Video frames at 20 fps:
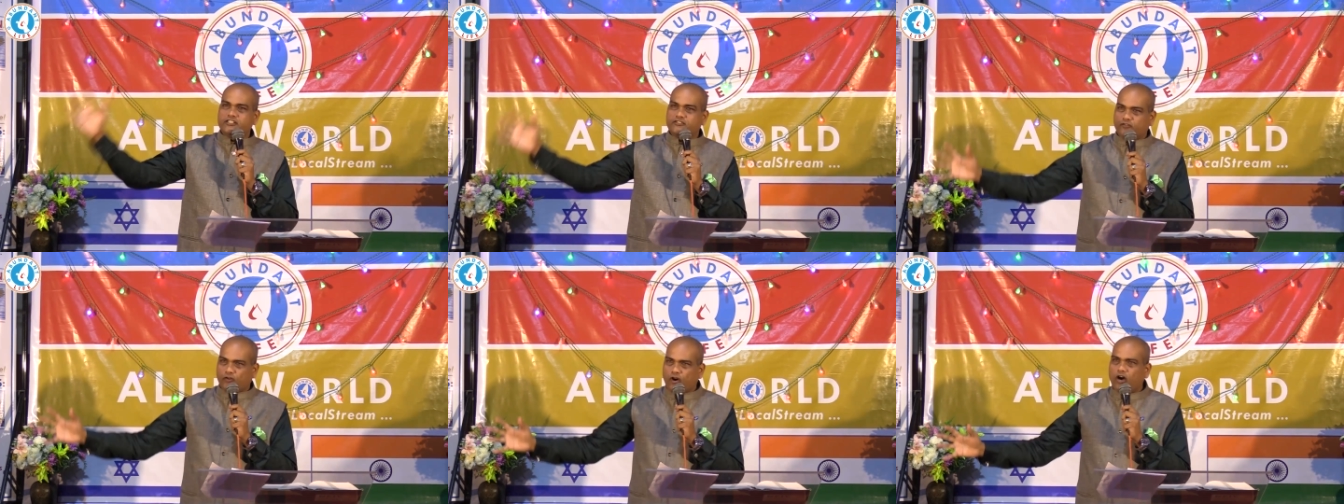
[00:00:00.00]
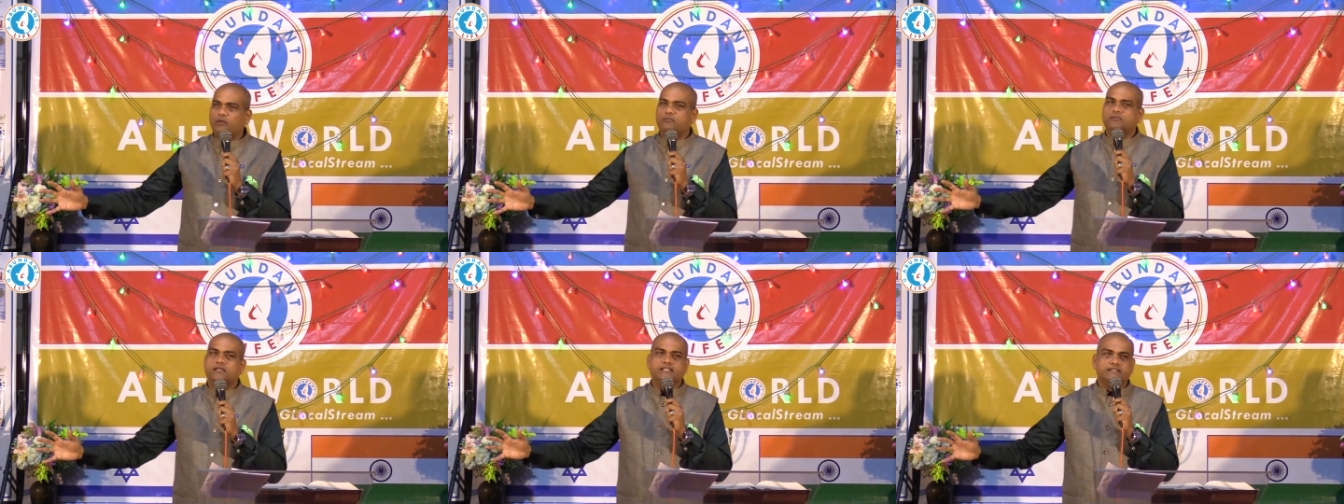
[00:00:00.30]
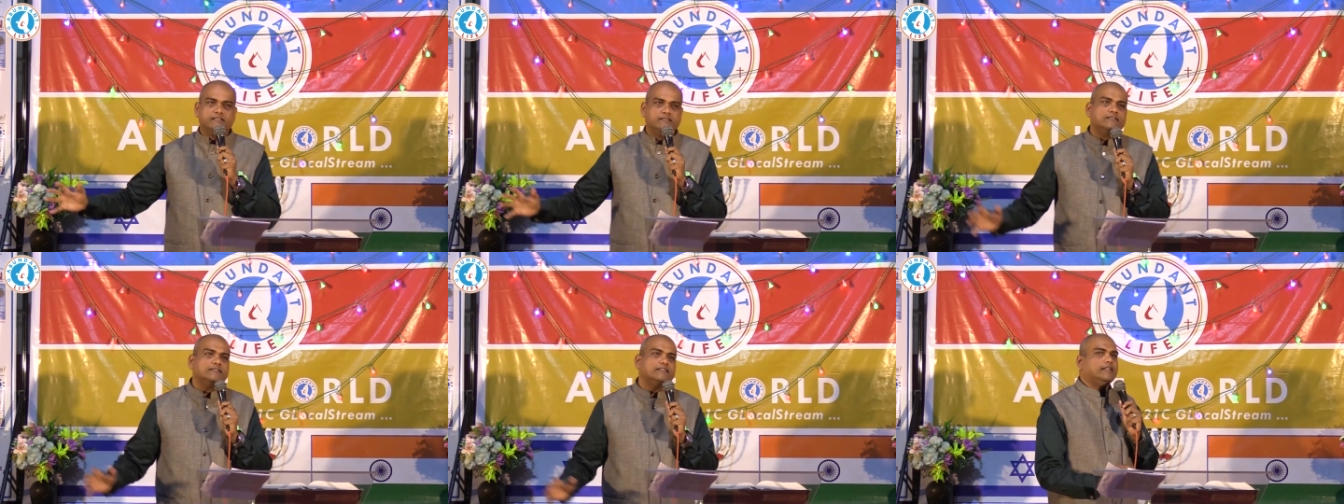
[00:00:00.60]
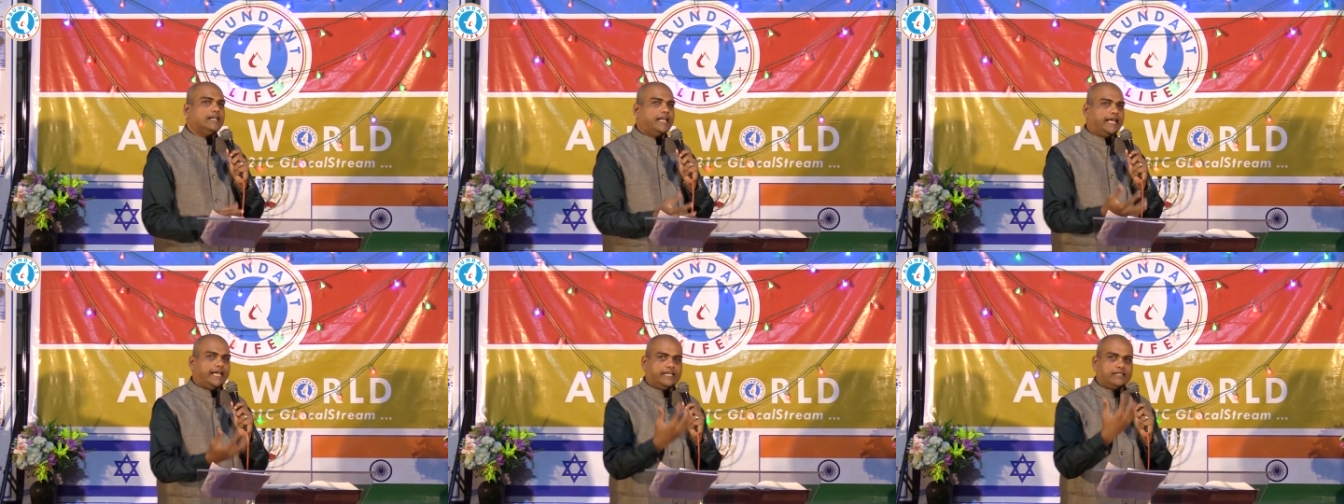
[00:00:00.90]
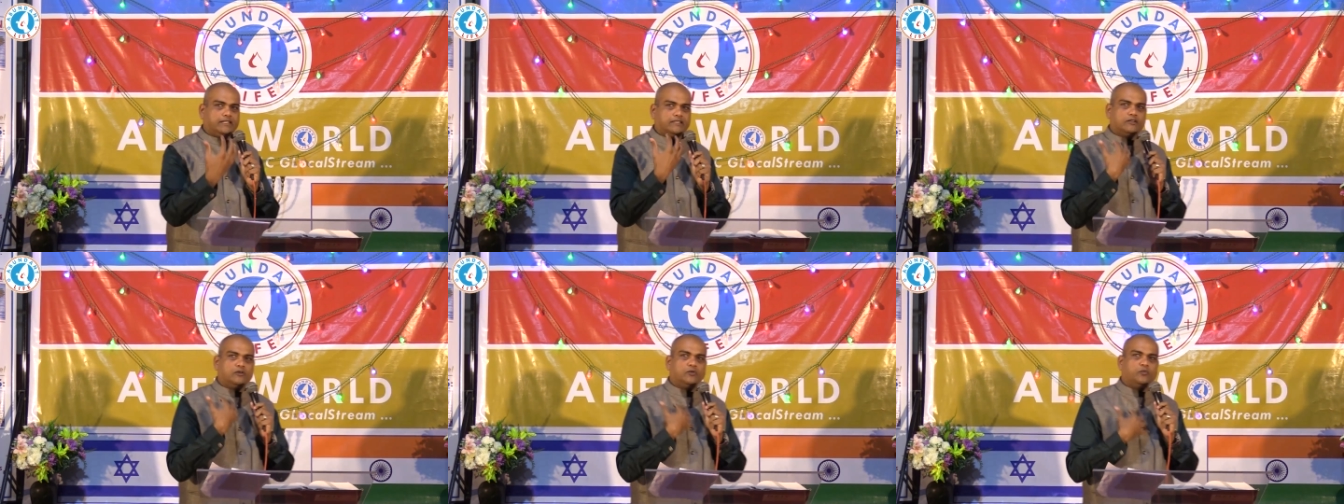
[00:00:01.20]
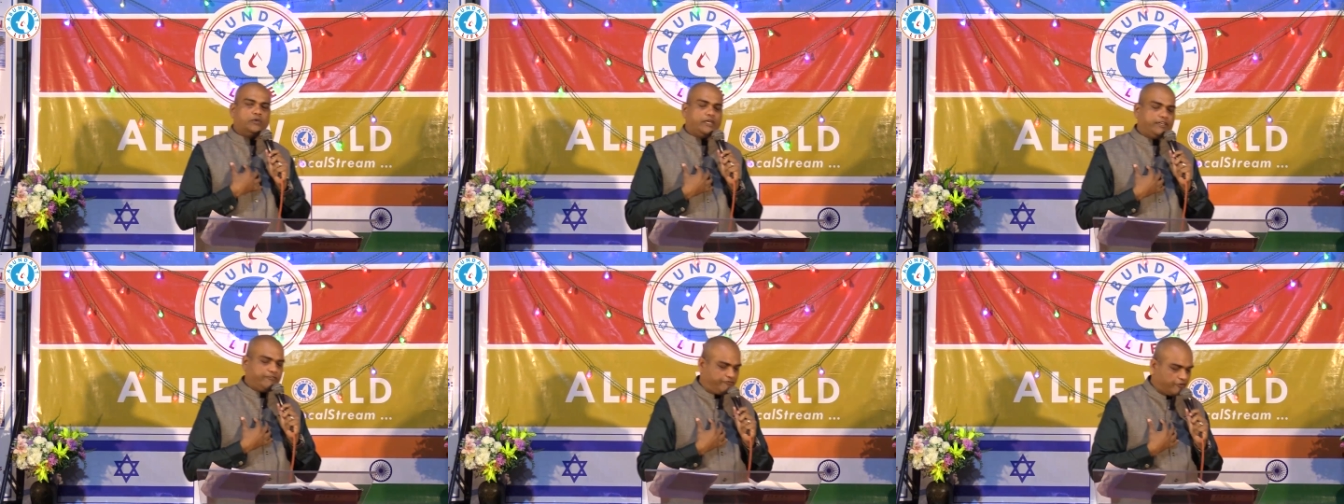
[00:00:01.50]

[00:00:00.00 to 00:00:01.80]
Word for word: is formed, like we